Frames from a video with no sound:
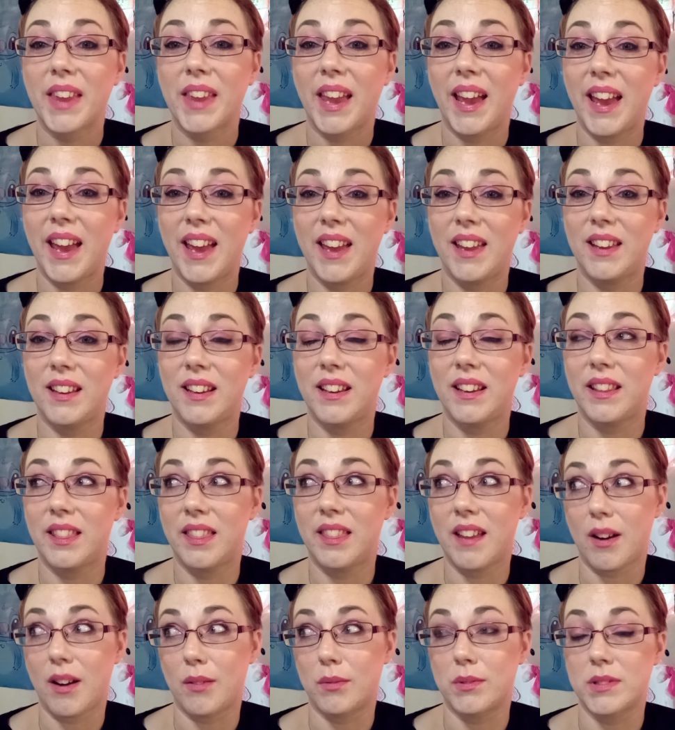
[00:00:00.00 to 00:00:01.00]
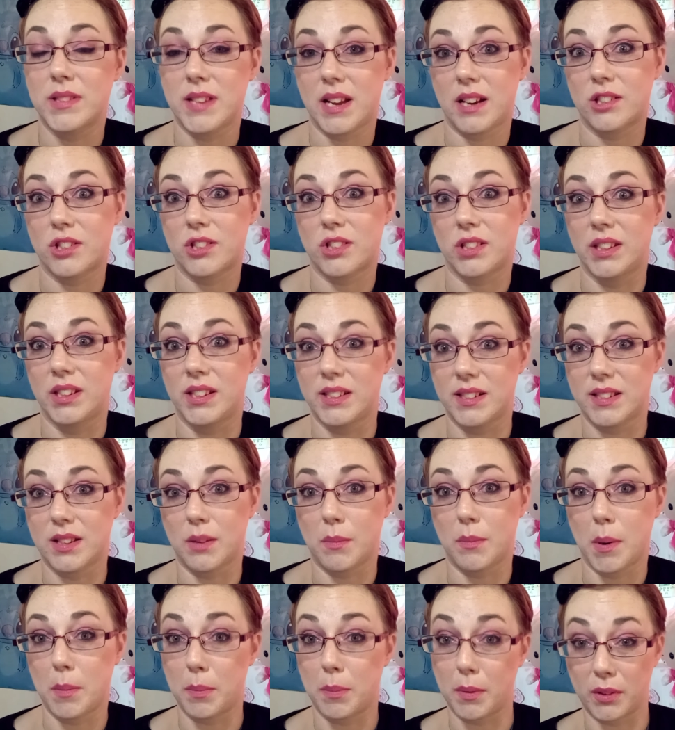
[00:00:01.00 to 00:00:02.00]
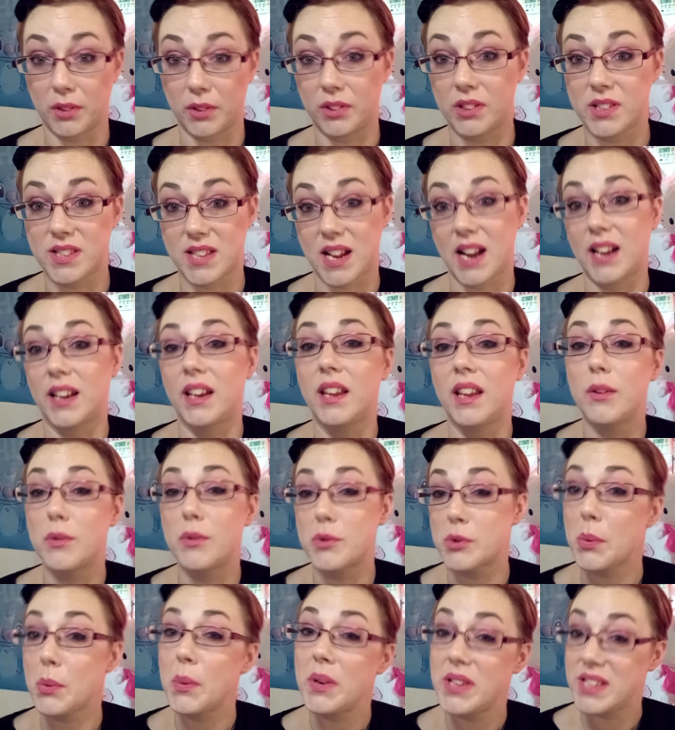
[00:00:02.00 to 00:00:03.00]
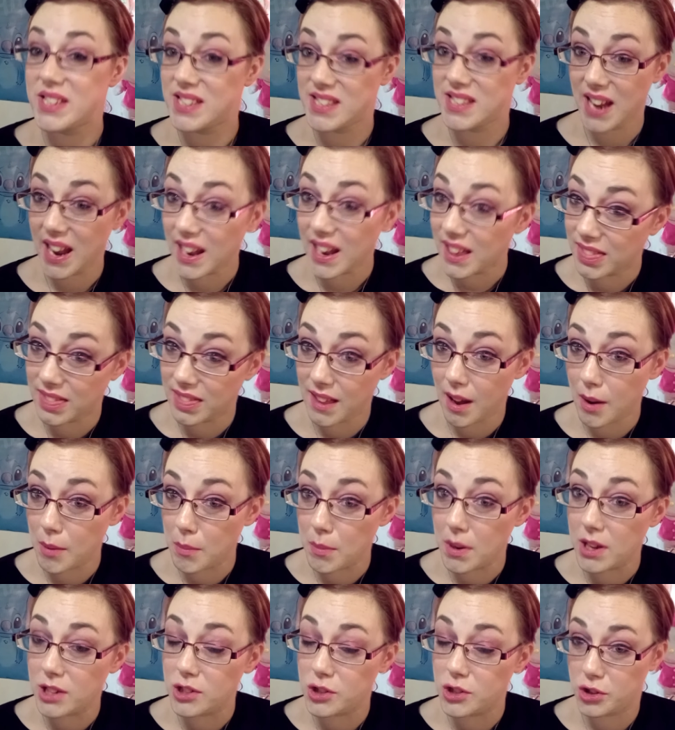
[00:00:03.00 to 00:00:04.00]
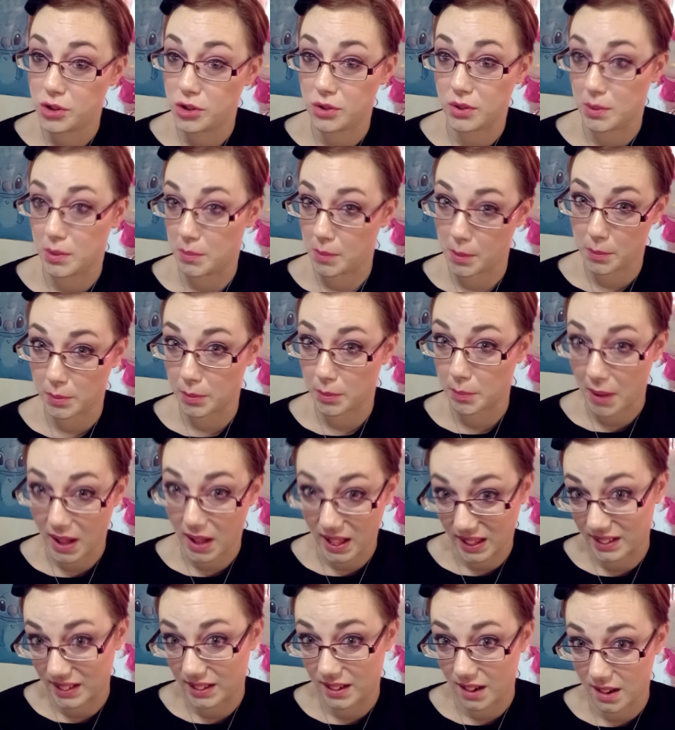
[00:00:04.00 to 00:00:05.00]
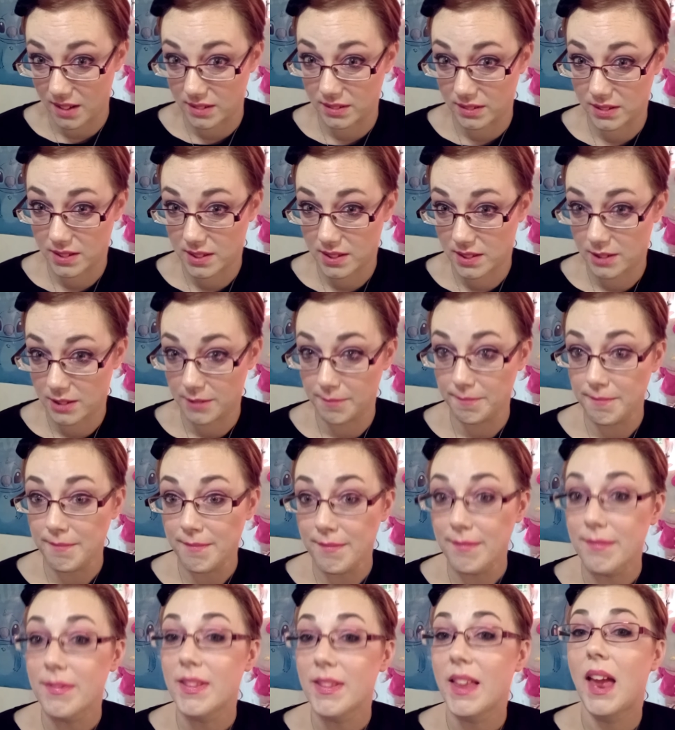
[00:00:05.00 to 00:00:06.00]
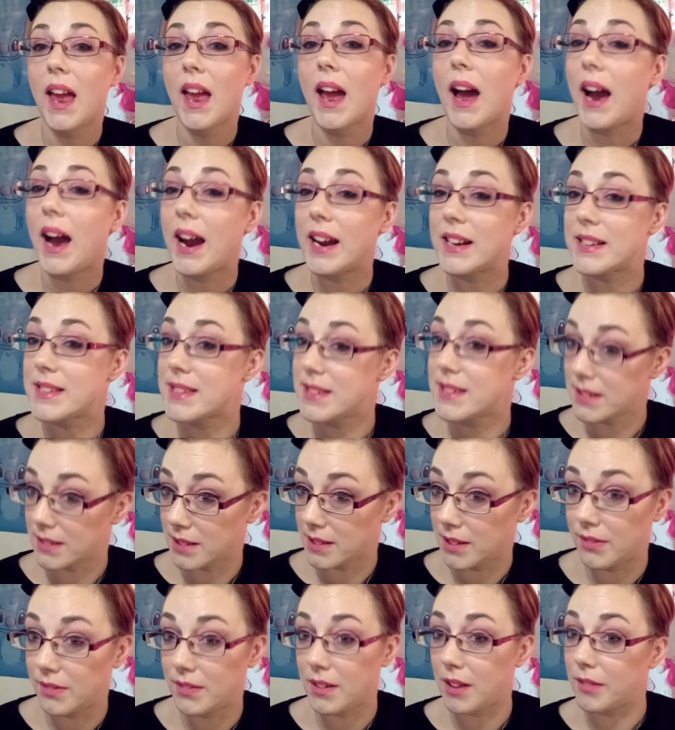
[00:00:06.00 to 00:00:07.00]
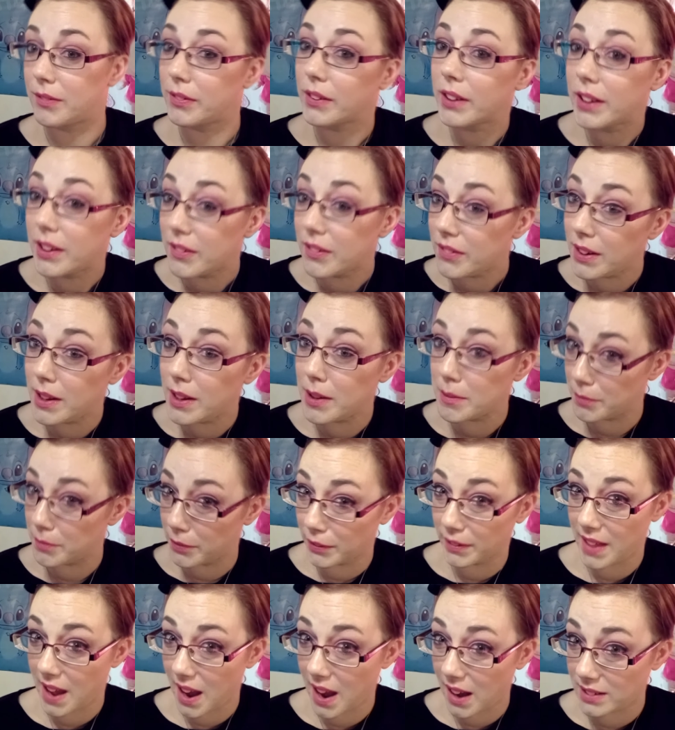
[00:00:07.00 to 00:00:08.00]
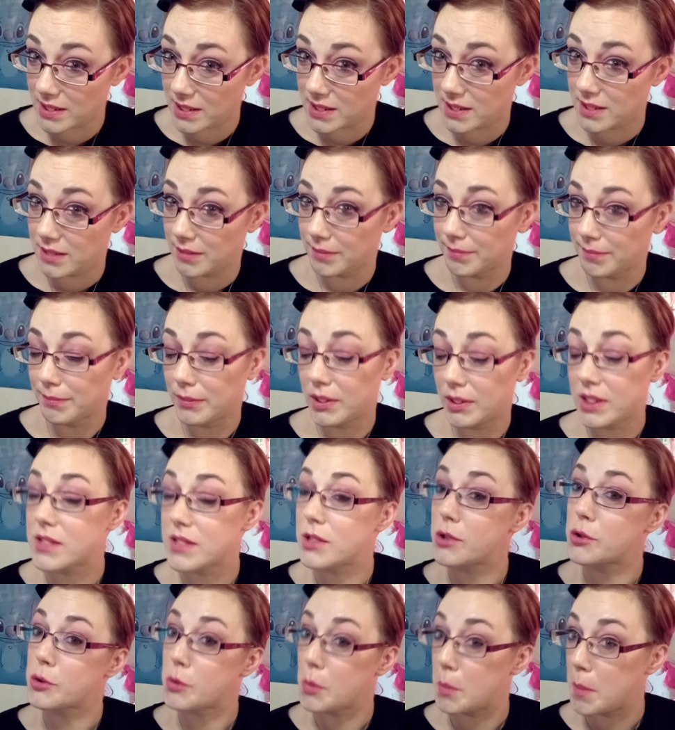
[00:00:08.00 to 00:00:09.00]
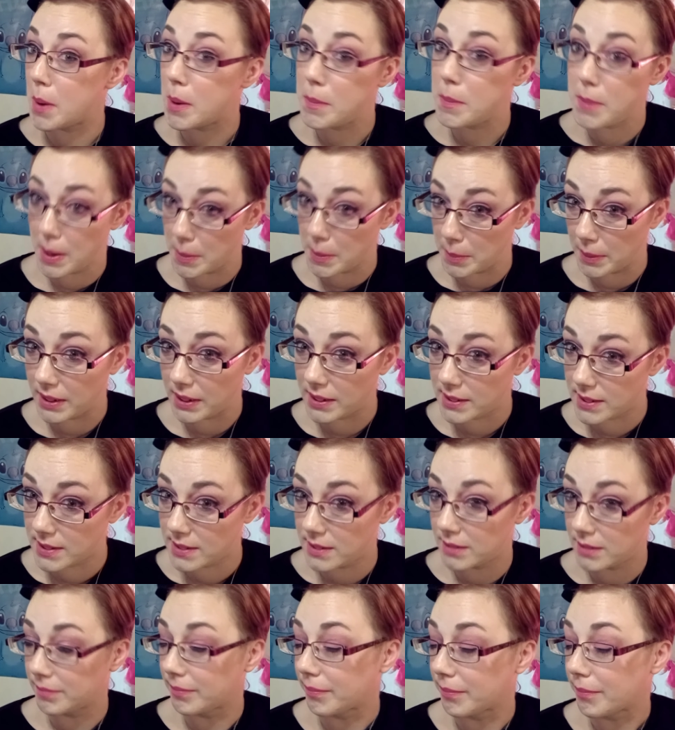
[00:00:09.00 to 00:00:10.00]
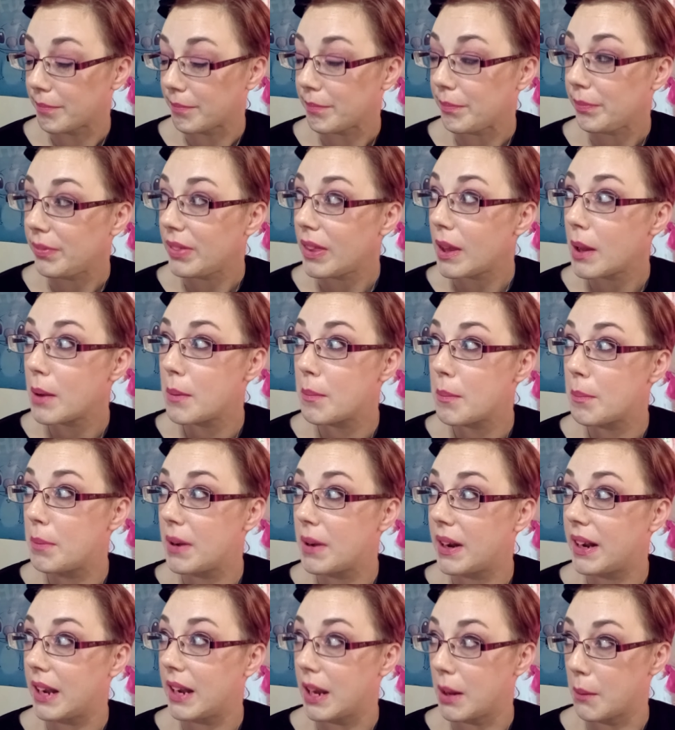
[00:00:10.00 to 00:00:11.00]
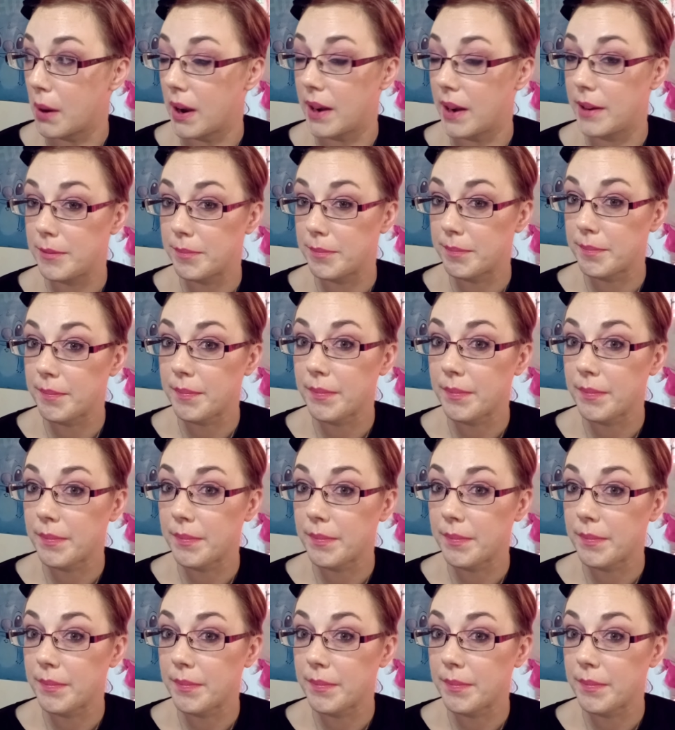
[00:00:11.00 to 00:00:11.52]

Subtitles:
And that was actually until my brother decided he was going to take them and shoot them up with pellet guns. I still have not forgiven him for that, because those were my babies. But anyway,